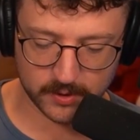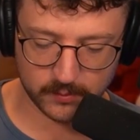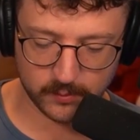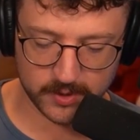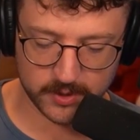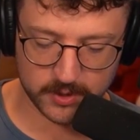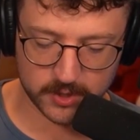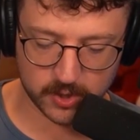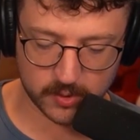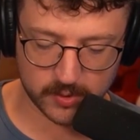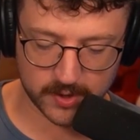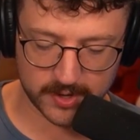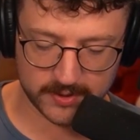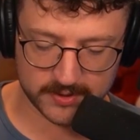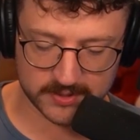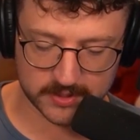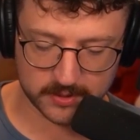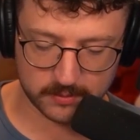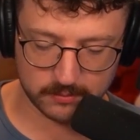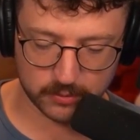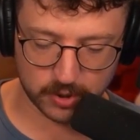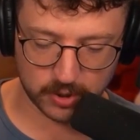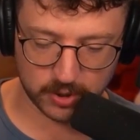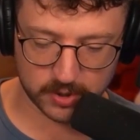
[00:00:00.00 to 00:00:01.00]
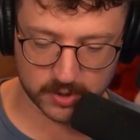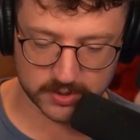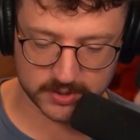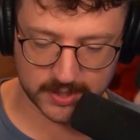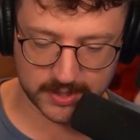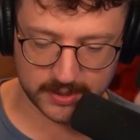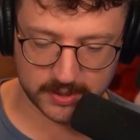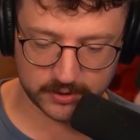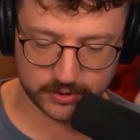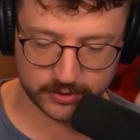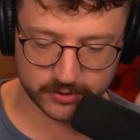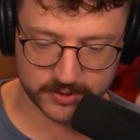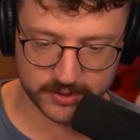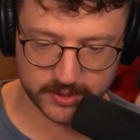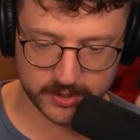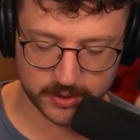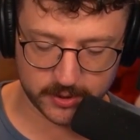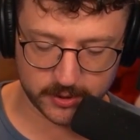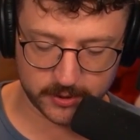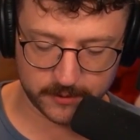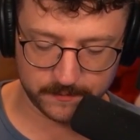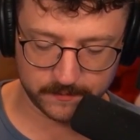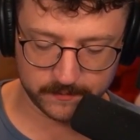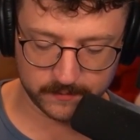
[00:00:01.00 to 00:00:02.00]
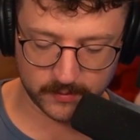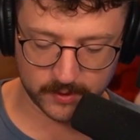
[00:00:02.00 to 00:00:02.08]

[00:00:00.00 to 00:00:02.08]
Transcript: We can go in some Murloc Tidehunters here,